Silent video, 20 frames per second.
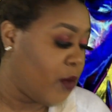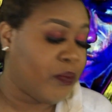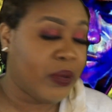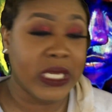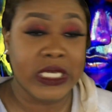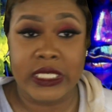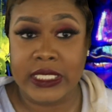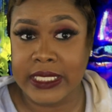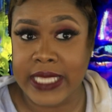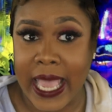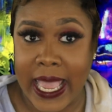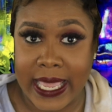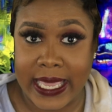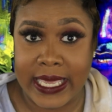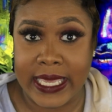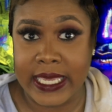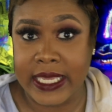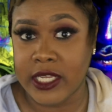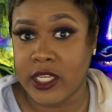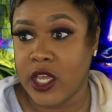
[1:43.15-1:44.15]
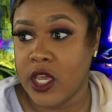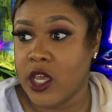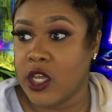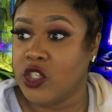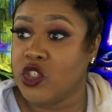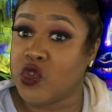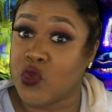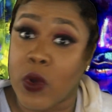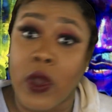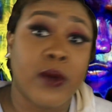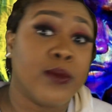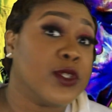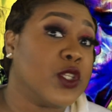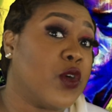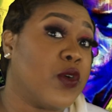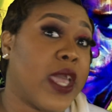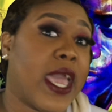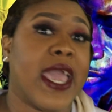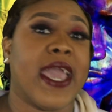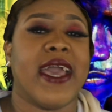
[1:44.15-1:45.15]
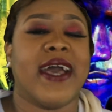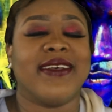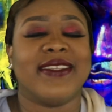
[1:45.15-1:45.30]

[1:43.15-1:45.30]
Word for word: Peaches got hit. Jerome's okay.